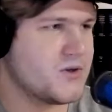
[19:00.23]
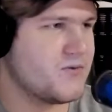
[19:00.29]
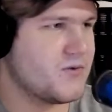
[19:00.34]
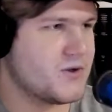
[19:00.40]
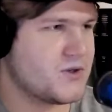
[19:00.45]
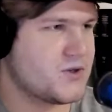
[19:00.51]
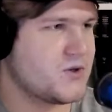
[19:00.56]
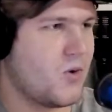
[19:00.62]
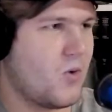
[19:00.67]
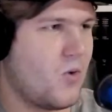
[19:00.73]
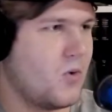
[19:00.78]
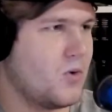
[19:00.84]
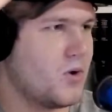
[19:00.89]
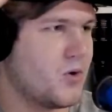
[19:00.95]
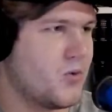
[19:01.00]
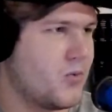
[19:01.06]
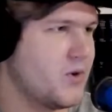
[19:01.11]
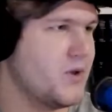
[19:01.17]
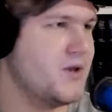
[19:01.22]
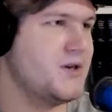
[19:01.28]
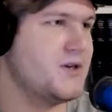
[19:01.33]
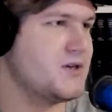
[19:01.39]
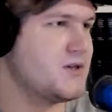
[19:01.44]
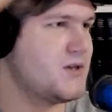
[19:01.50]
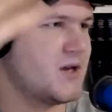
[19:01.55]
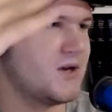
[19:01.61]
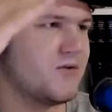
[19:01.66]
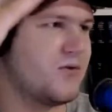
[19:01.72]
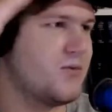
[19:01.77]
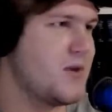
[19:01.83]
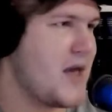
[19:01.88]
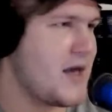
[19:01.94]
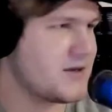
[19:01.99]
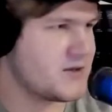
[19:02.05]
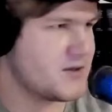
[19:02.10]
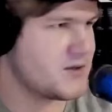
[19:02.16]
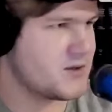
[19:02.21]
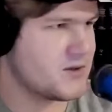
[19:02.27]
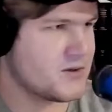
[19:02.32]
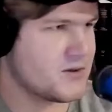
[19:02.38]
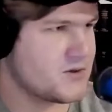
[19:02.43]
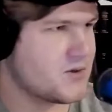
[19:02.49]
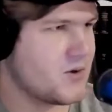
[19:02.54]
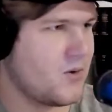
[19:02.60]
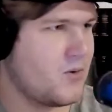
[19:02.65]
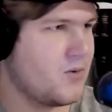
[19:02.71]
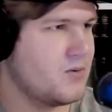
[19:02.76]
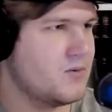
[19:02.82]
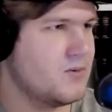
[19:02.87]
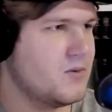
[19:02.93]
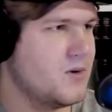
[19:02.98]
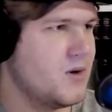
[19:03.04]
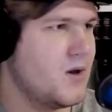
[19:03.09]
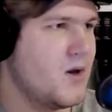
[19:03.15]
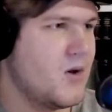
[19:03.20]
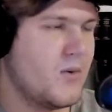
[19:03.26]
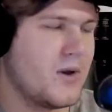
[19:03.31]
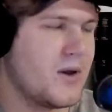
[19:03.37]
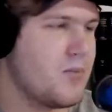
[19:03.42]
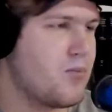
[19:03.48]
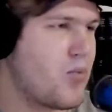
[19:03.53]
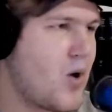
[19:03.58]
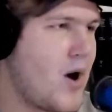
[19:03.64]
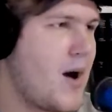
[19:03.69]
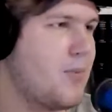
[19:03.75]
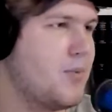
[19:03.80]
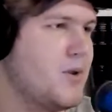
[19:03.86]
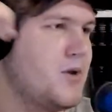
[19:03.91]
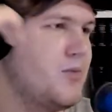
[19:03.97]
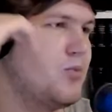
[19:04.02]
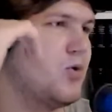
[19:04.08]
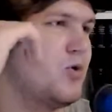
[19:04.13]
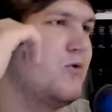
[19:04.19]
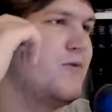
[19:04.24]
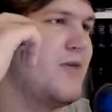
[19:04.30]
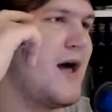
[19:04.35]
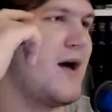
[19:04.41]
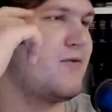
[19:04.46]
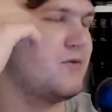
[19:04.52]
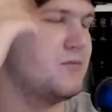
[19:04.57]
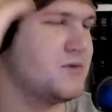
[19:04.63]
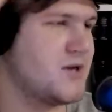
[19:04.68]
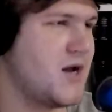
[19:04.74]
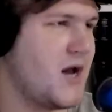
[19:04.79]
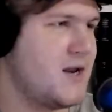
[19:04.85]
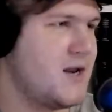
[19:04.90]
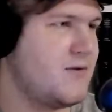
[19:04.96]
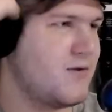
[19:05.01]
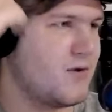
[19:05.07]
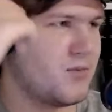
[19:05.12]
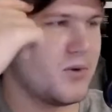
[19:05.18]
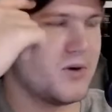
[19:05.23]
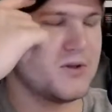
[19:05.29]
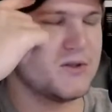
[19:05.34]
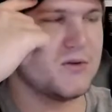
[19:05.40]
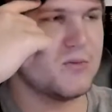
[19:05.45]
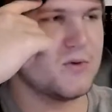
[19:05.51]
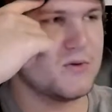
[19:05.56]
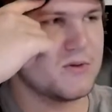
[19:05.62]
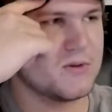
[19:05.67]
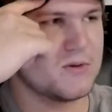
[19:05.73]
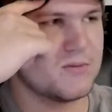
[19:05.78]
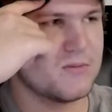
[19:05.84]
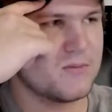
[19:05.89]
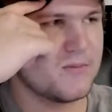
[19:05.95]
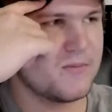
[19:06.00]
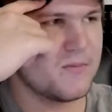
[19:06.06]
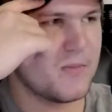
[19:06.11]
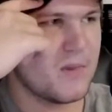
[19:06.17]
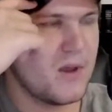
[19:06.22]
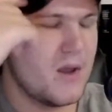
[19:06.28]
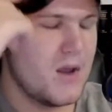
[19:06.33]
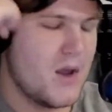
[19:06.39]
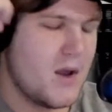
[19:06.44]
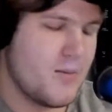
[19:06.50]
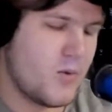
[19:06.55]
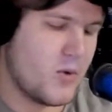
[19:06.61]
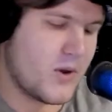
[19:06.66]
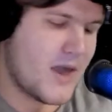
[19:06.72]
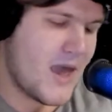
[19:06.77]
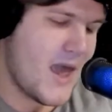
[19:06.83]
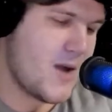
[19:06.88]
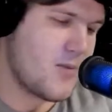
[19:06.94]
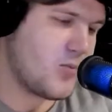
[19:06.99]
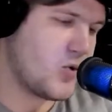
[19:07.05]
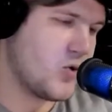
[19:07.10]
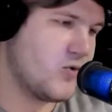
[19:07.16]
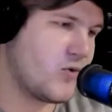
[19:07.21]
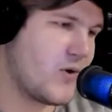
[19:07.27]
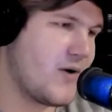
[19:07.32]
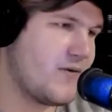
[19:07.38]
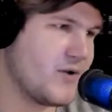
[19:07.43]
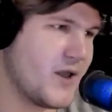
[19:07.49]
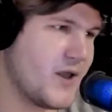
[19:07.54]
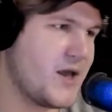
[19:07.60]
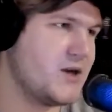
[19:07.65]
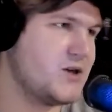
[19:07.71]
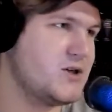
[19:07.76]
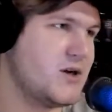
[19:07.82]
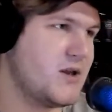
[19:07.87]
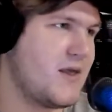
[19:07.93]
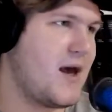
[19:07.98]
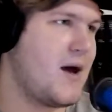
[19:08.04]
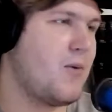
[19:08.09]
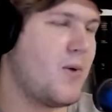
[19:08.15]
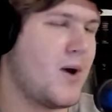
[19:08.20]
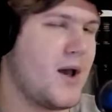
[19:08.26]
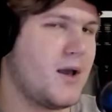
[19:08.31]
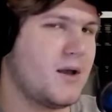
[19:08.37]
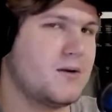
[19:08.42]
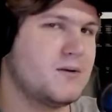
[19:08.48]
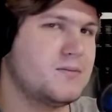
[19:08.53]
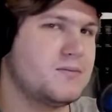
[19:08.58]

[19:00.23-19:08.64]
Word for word: of the soul are really distinct from the essence of the soul. We can properly prove that from scientific principles but we can't prove revelation in that way.